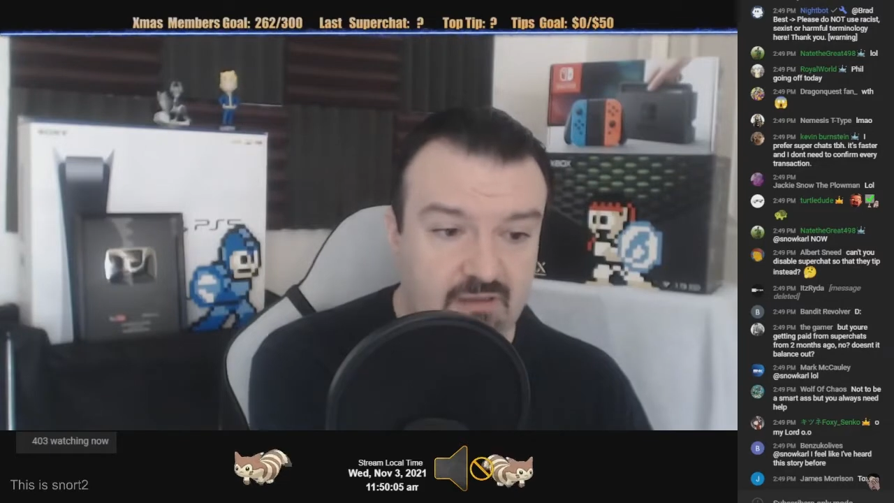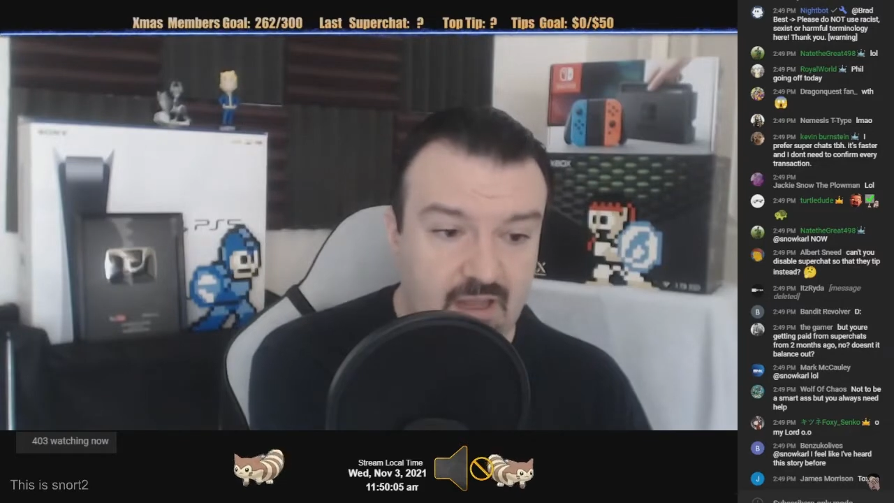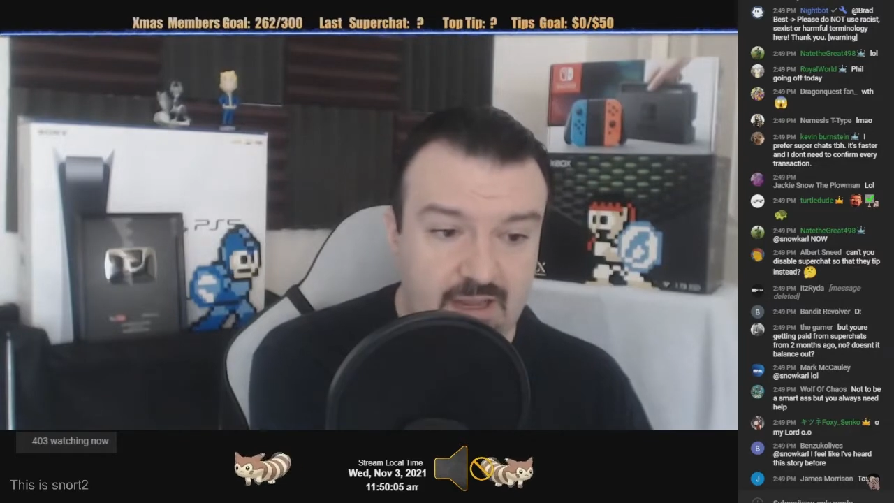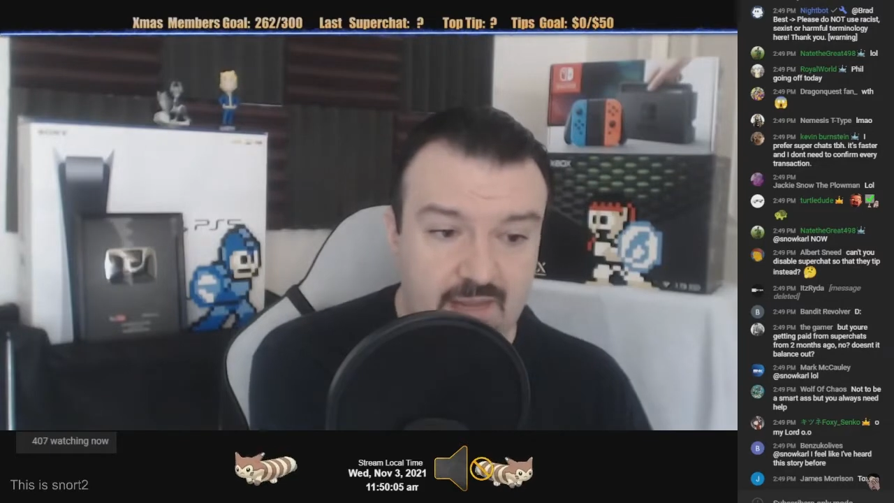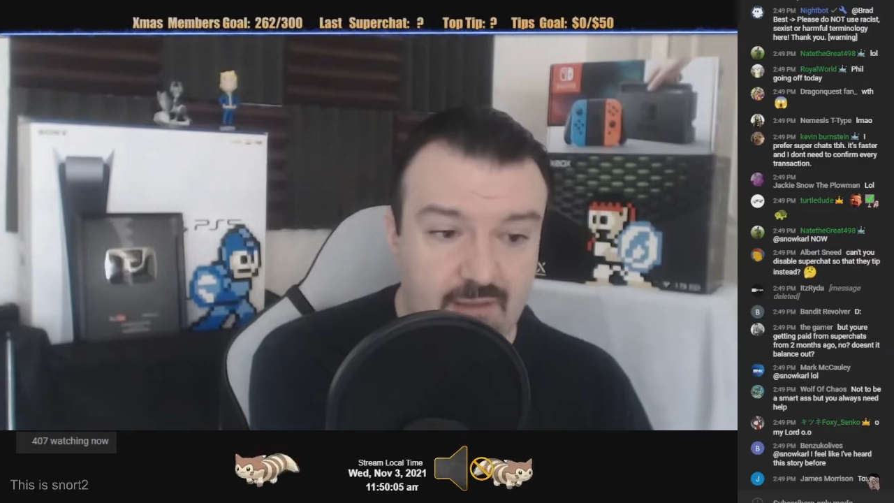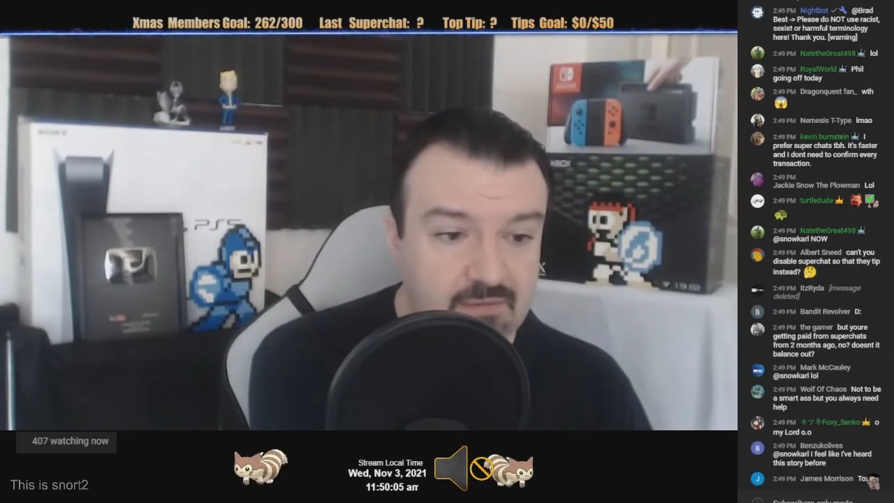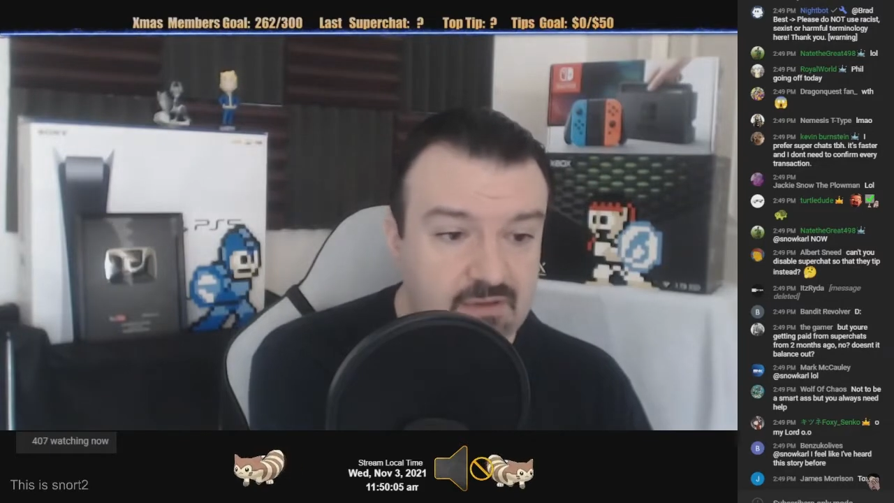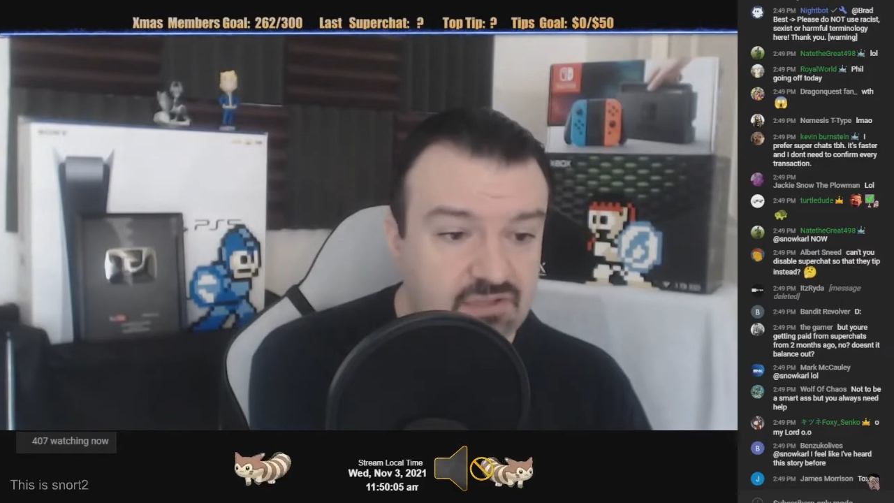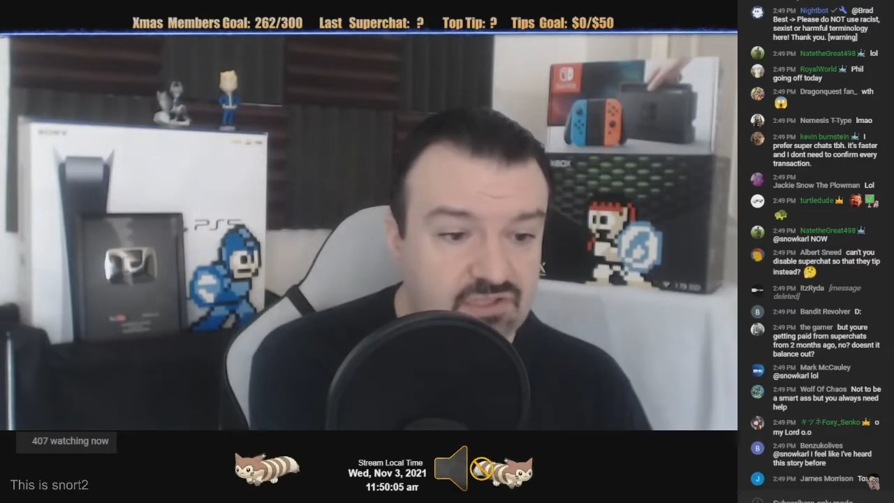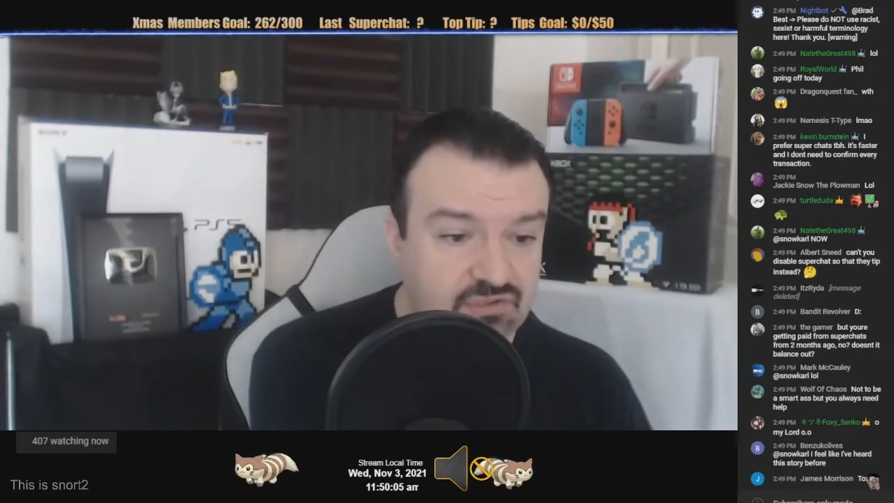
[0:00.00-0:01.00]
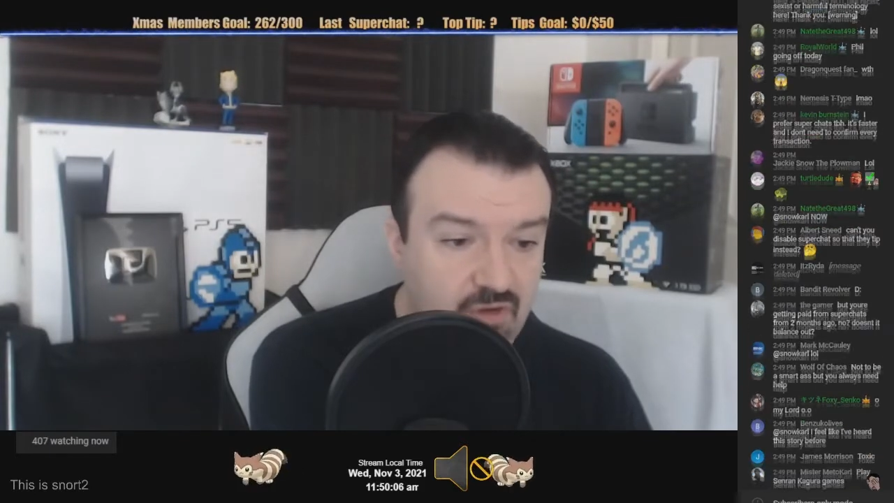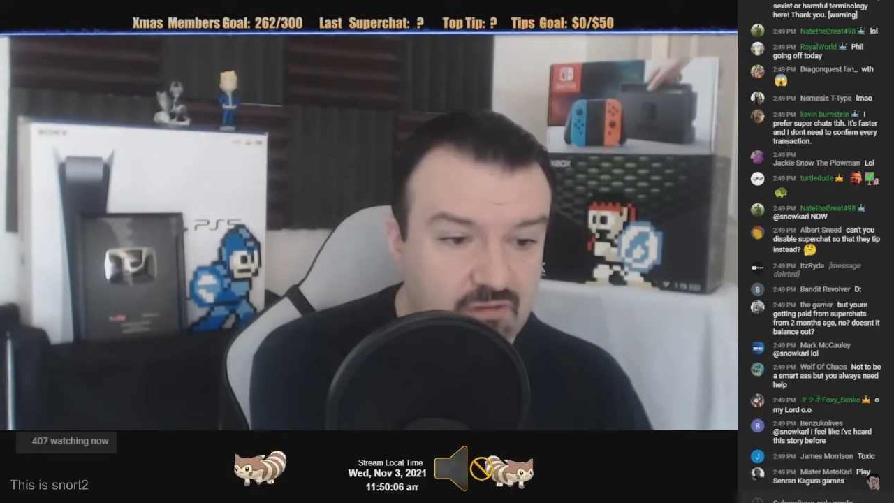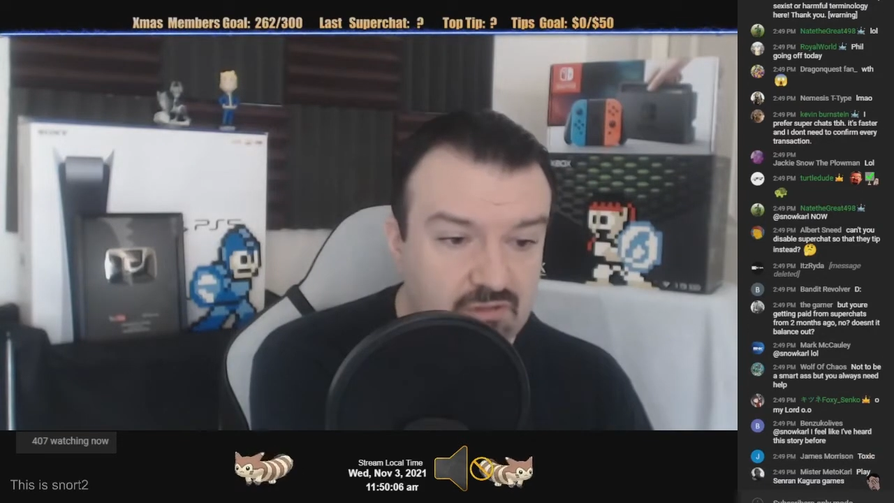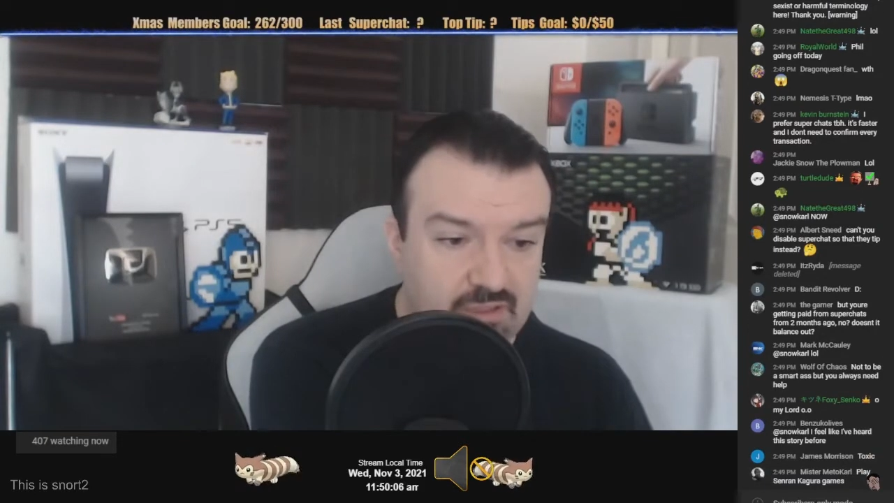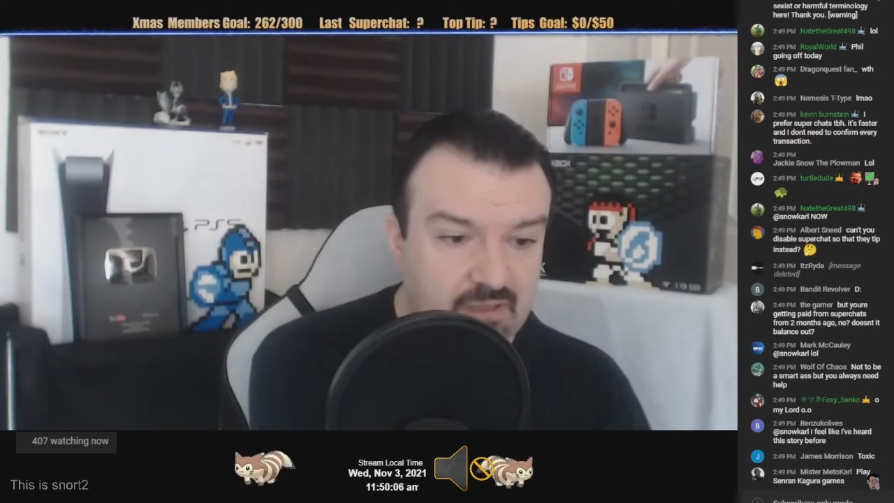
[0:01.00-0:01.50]
I'm here
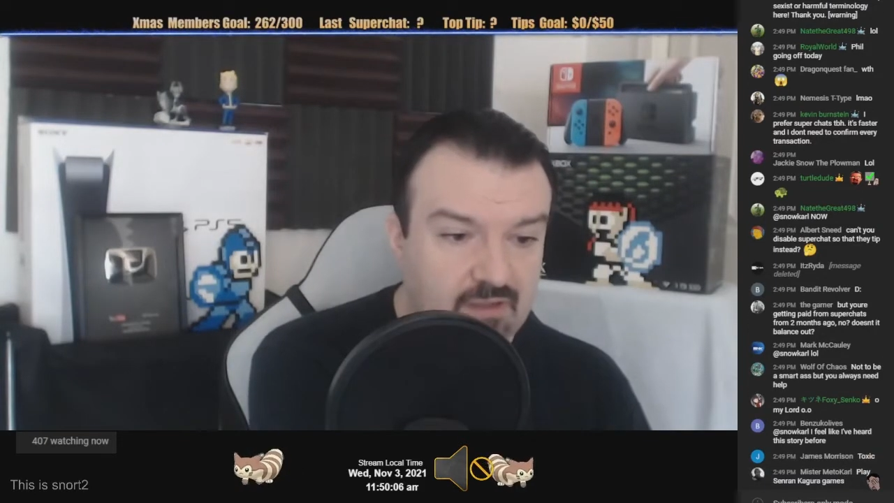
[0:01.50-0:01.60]
struggling.